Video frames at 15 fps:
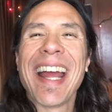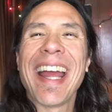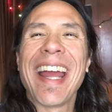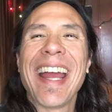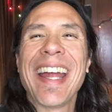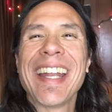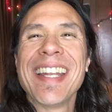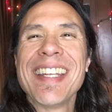
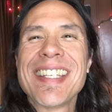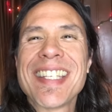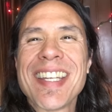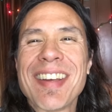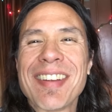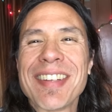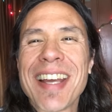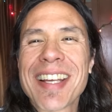and
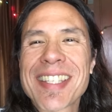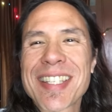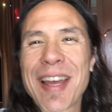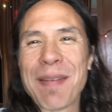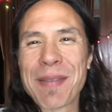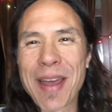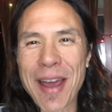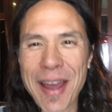until next
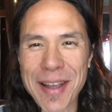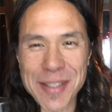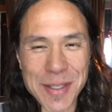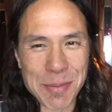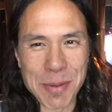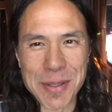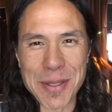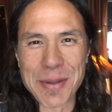time, guys,
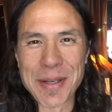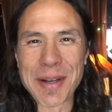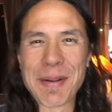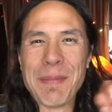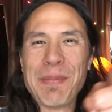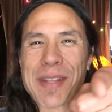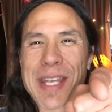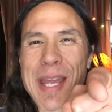as we're doing here,
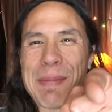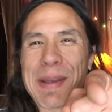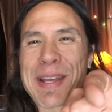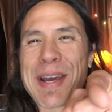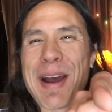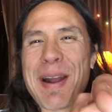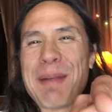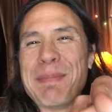keep it
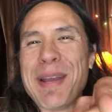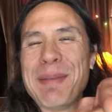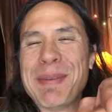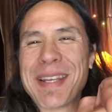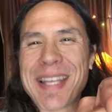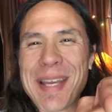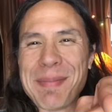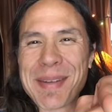carb,
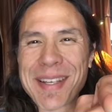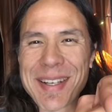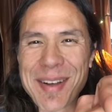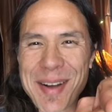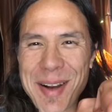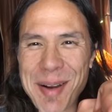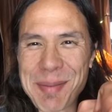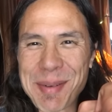baby. Keep it
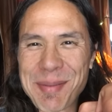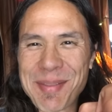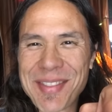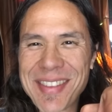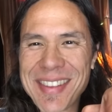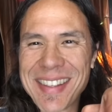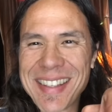carb.